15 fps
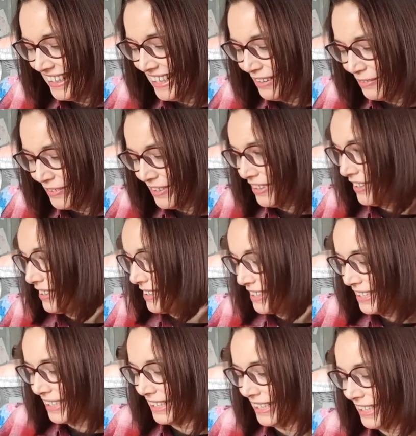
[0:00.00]
I've
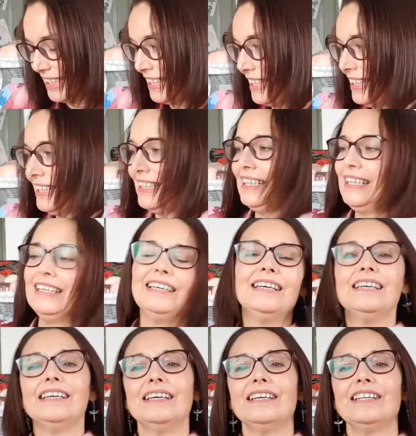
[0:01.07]
got
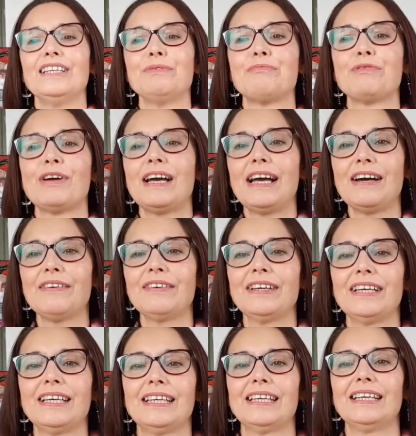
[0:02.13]
the brown
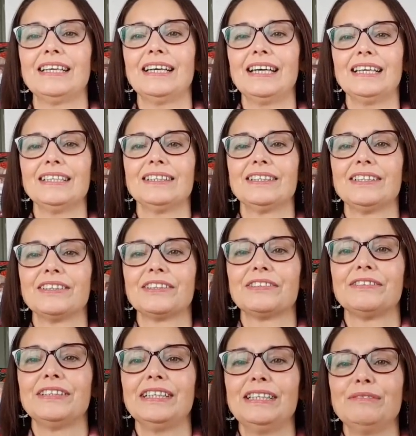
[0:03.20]
and the
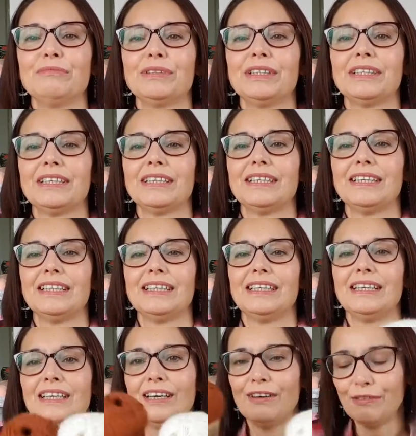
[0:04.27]
cream
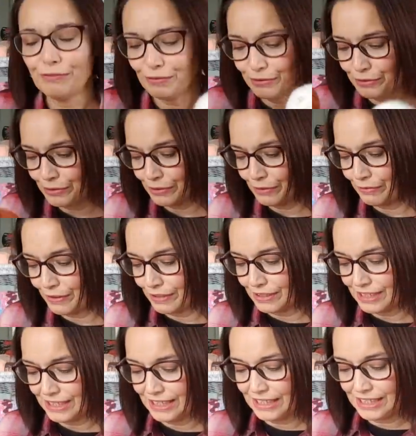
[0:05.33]
for
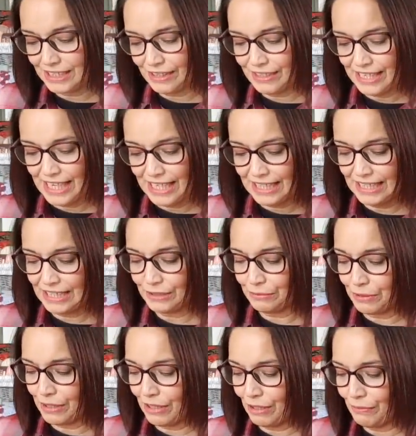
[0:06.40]
Foxy, so that is
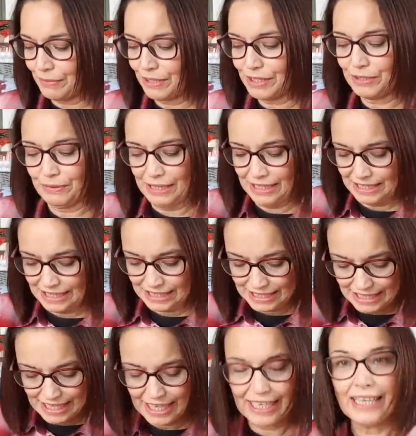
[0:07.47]
what I'll be doing
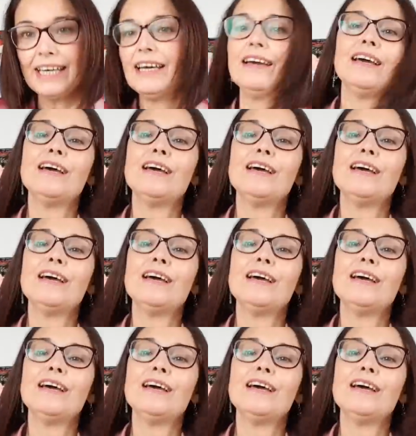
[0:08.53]
today.